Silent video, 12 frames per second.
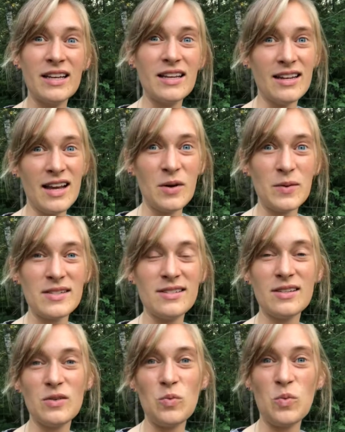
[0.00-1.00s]
and now we
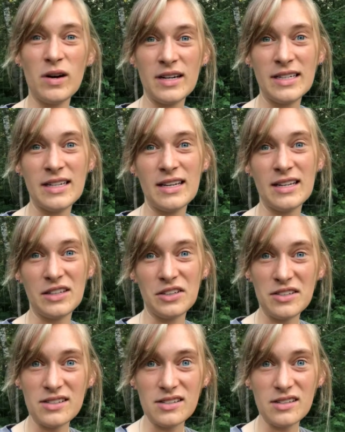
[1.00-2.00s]
see one in a
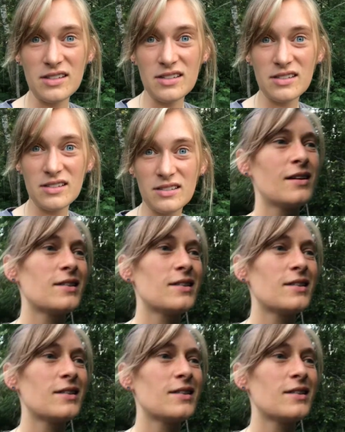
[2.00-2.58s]
chrysalis.